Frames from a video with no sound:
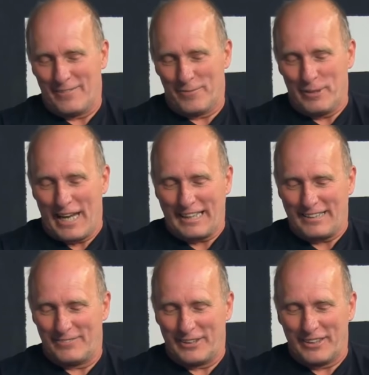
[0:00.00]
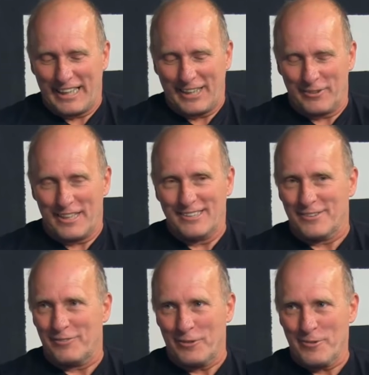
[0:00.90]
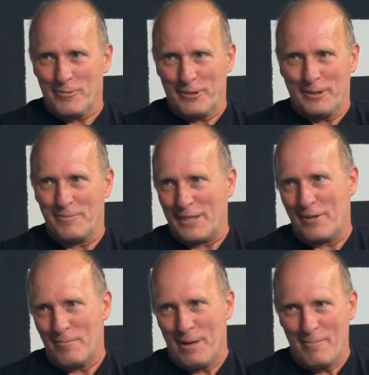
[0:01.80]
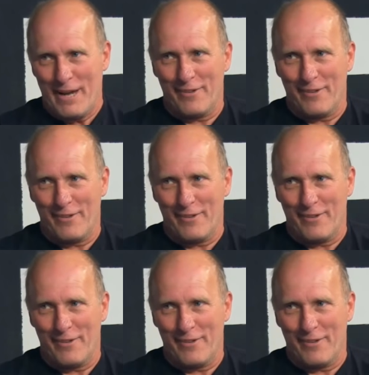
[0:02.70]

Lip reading: When I get very angry, that's the first word that comes out of my mouth.